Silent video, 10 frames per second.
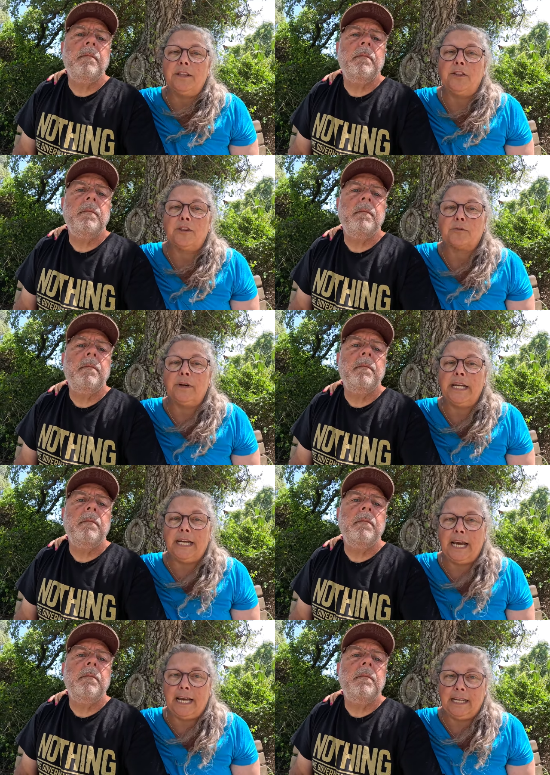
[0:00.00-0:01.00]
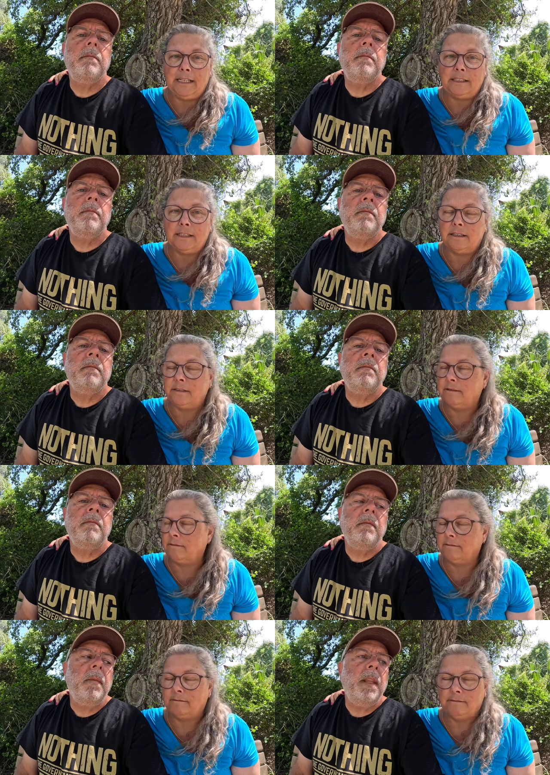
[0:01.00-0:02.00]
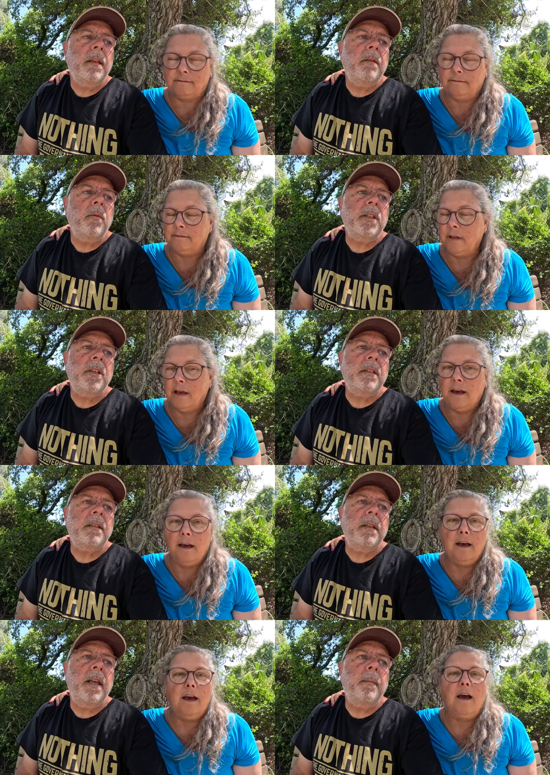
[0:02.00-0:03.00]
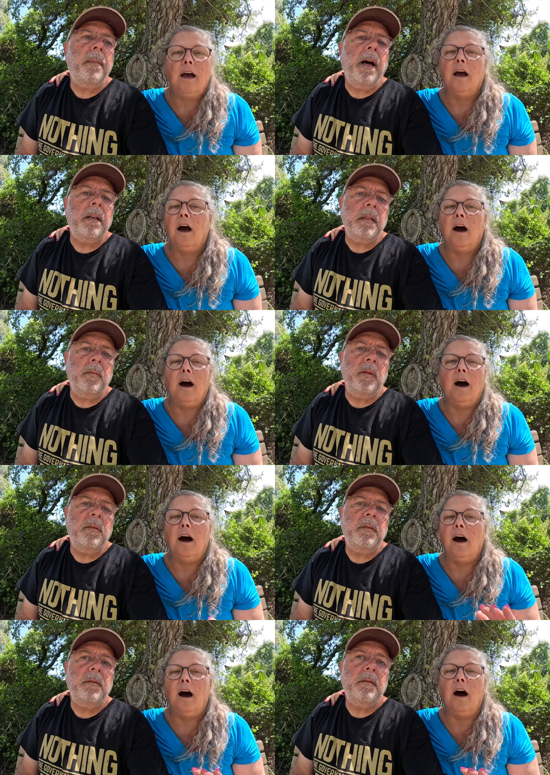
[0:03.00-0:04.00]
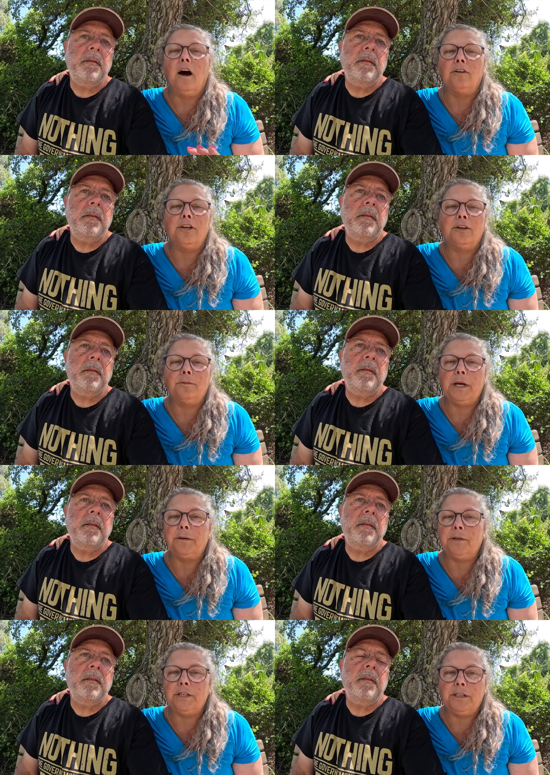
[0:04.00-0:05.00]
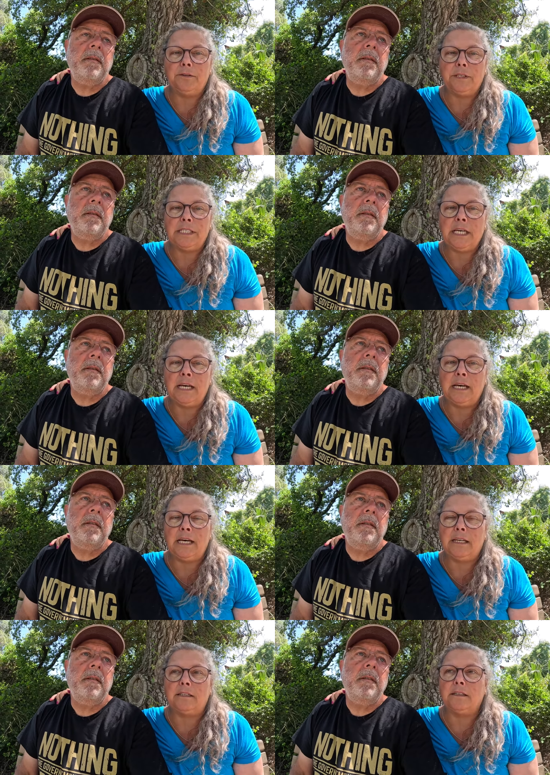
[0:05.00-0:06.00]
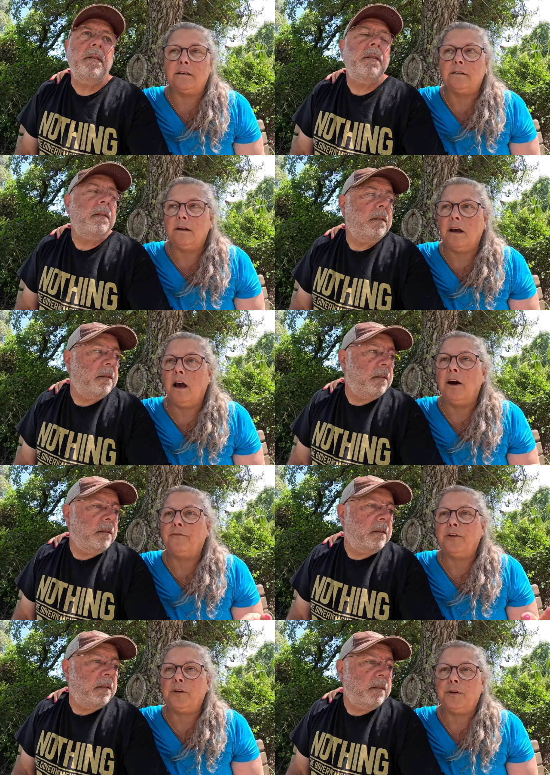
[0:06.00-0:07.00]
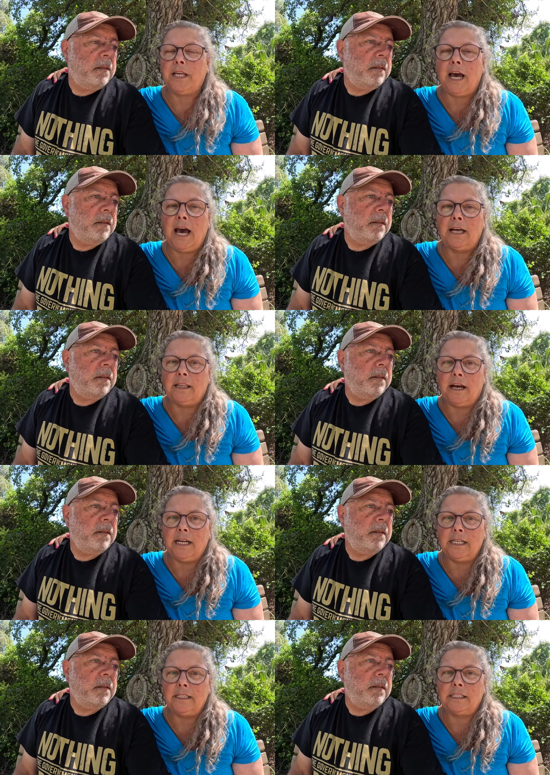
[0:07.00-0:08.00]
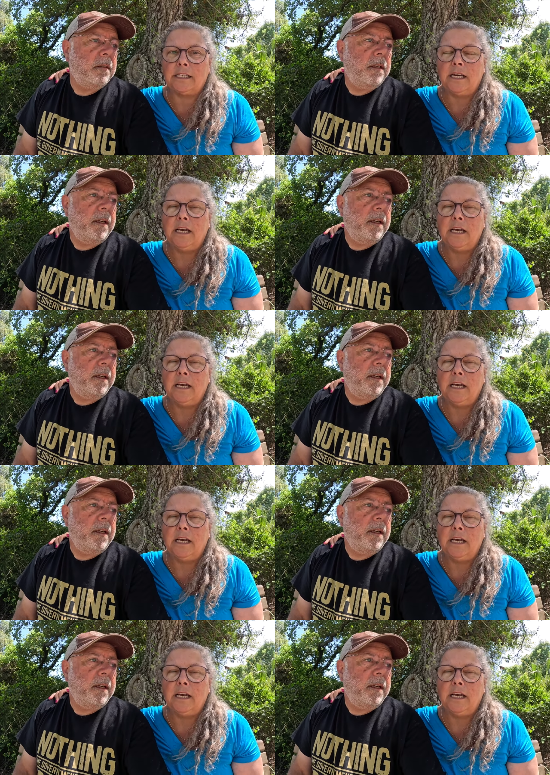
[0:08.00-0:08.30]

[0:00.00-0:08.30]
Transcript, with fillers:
Speaker 1: in three days.
Speaker 2: Which is impossible.
Speaker 1: All you're going to be able to do is hit a few of the highlights.